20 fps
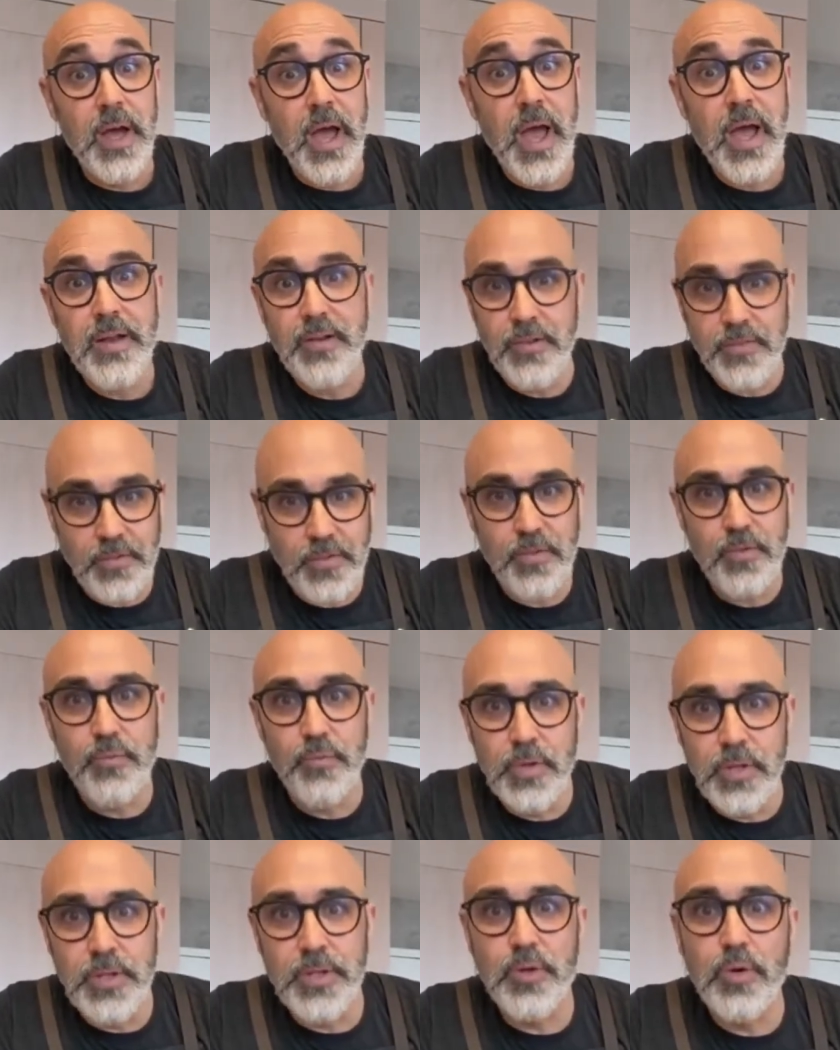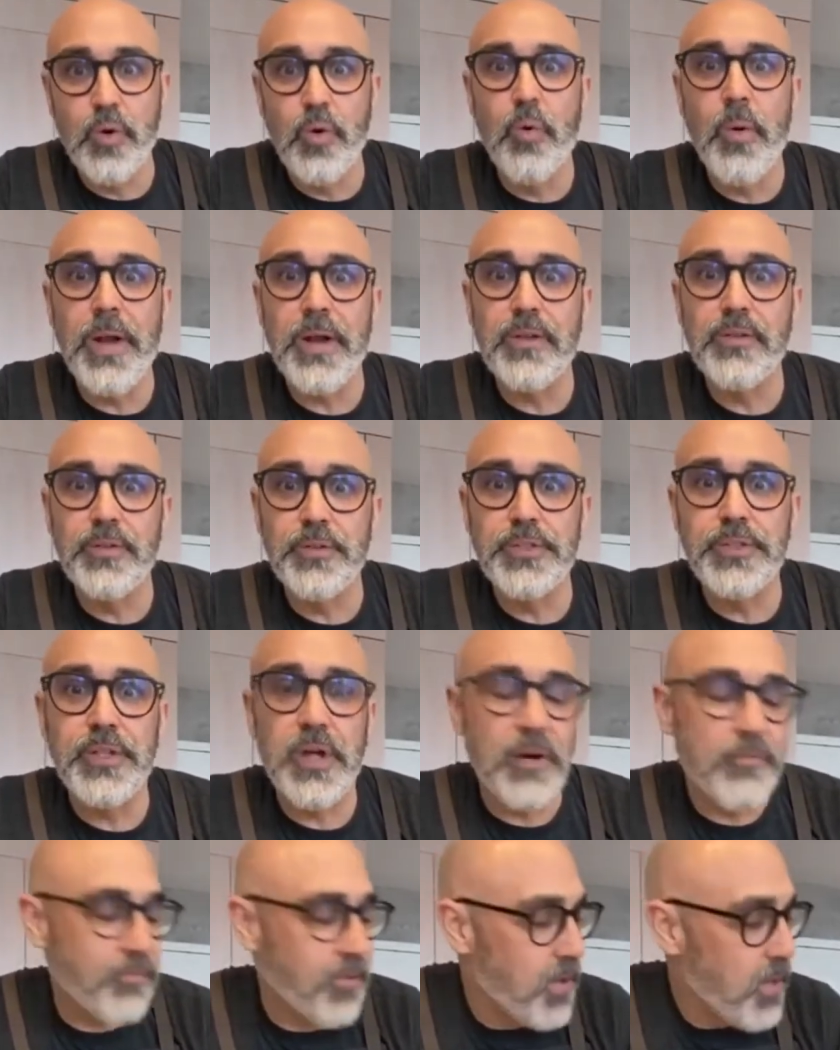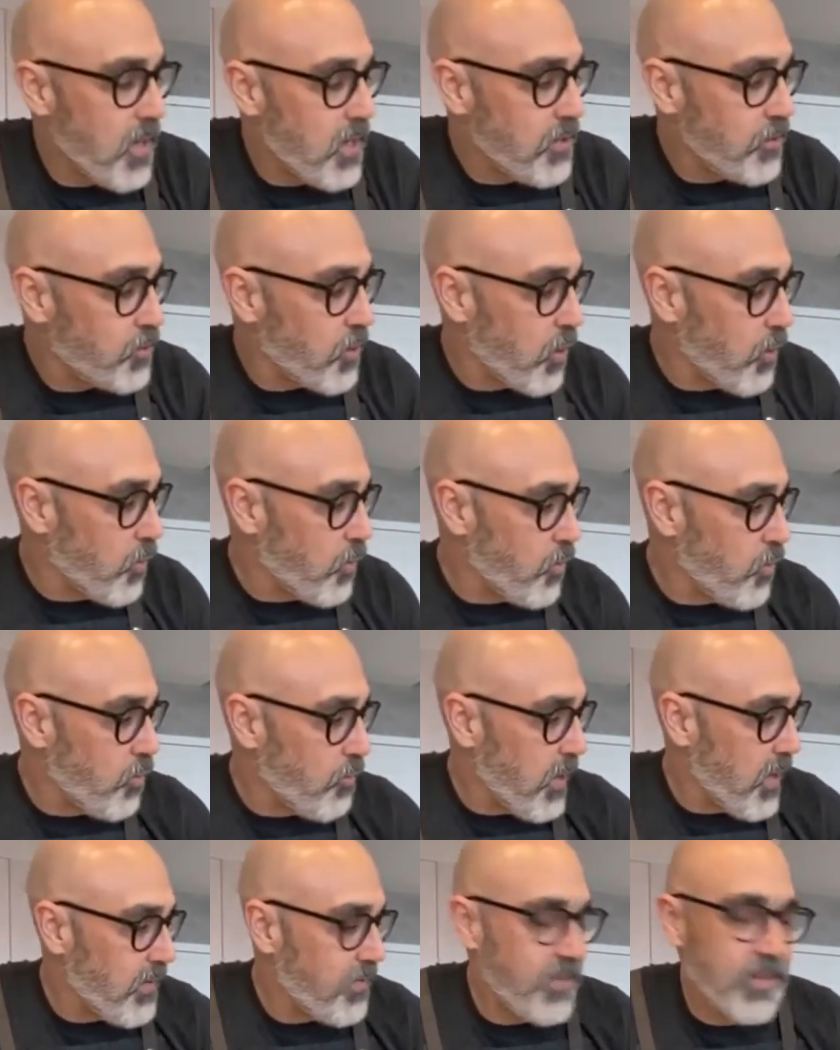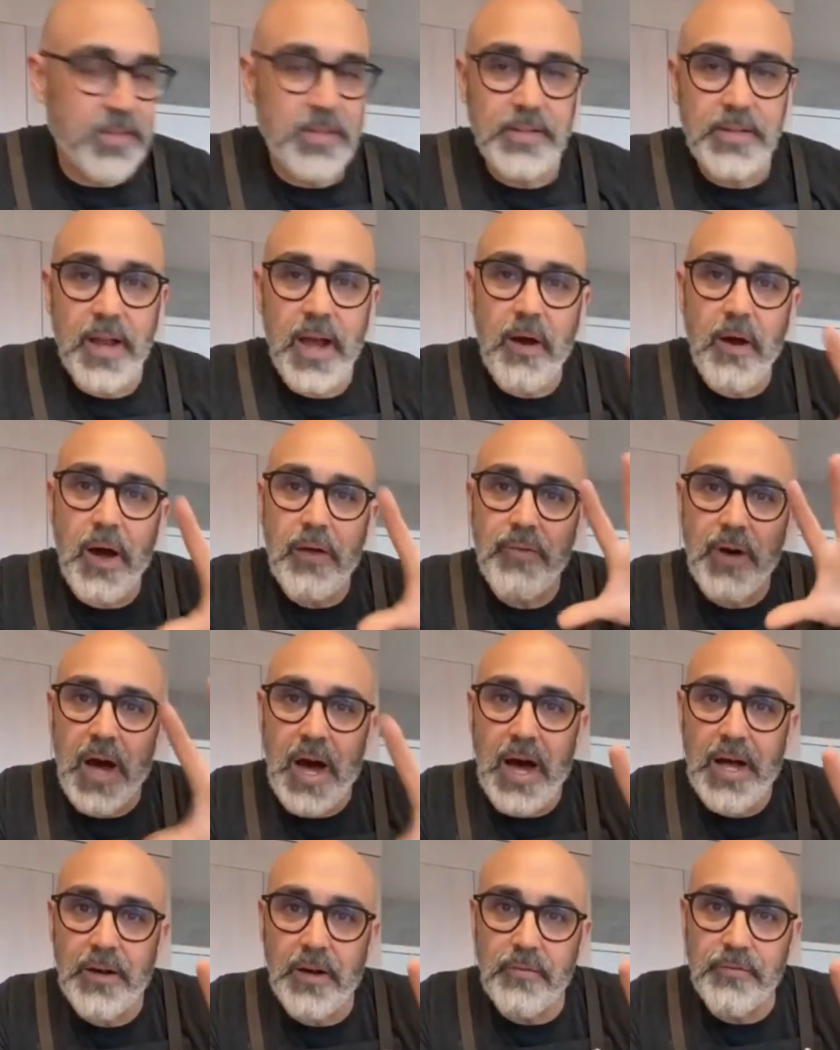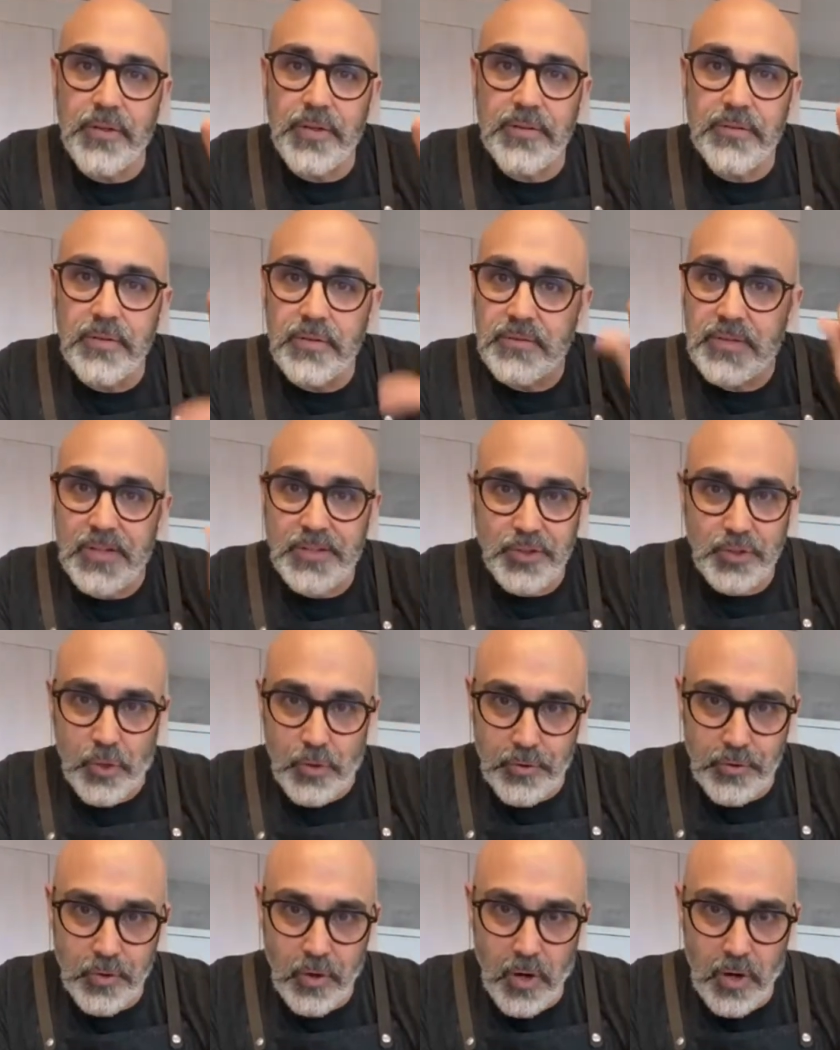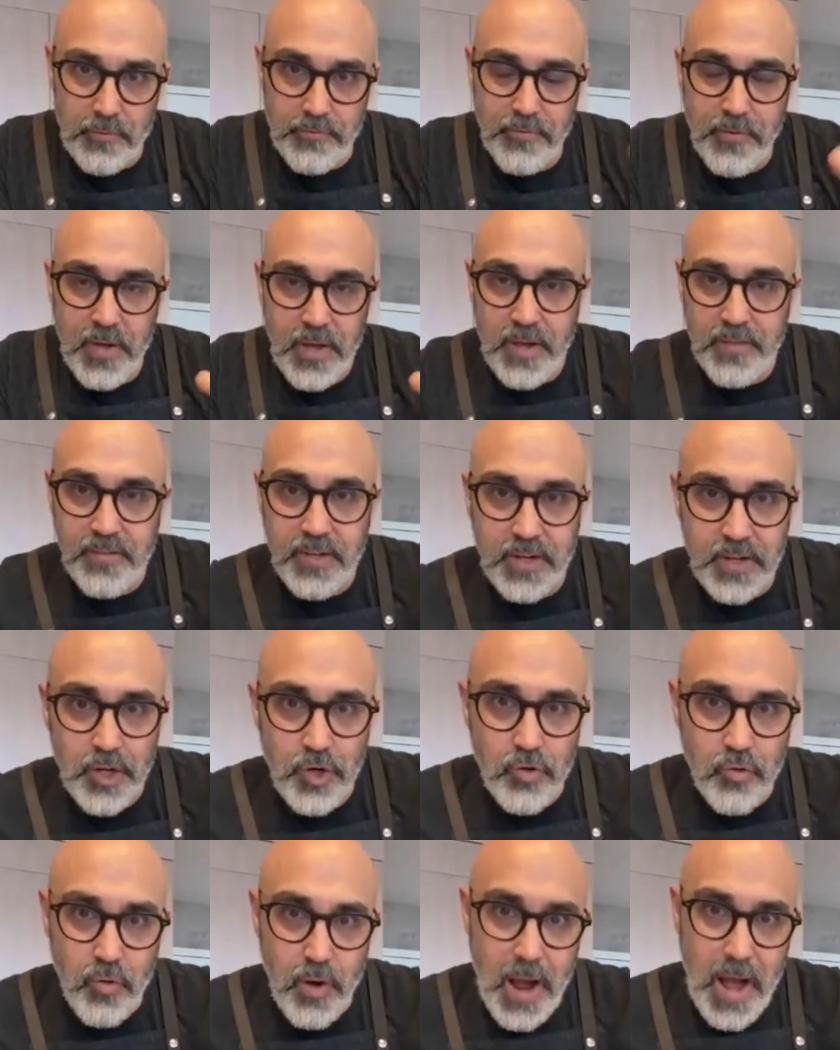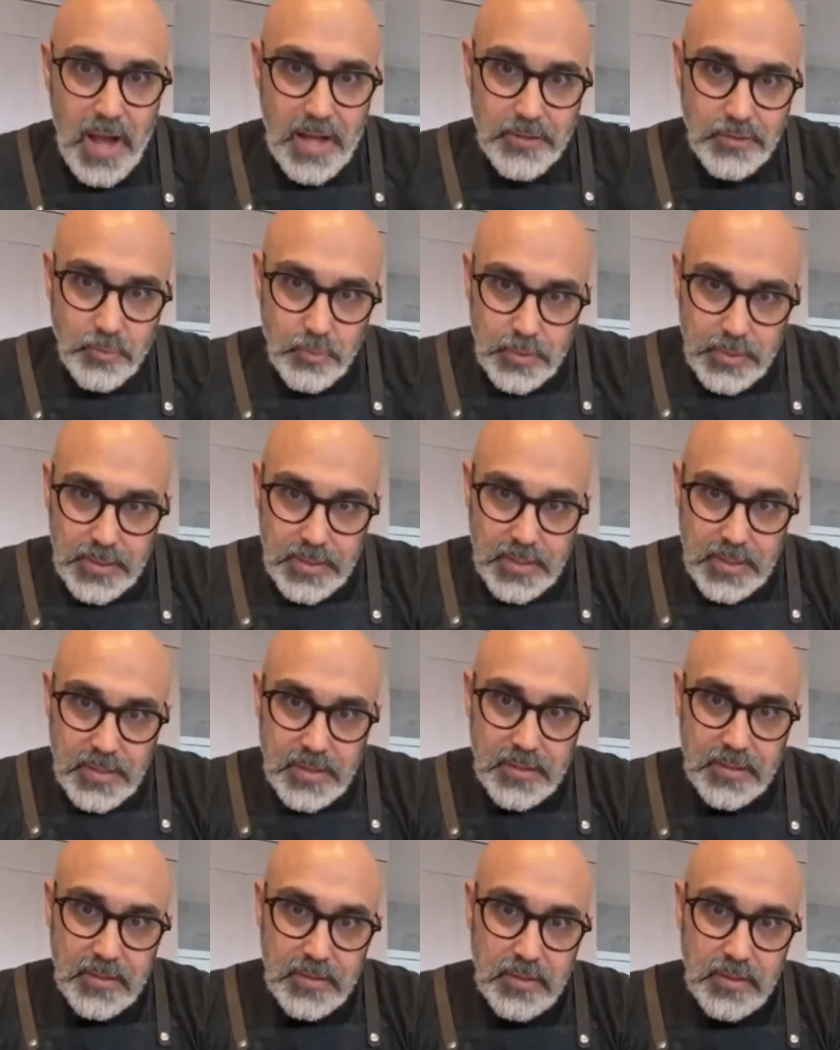And this is a really cool way to do stuff. So you basically now have a hot oven that's turned off. It's gonna gradually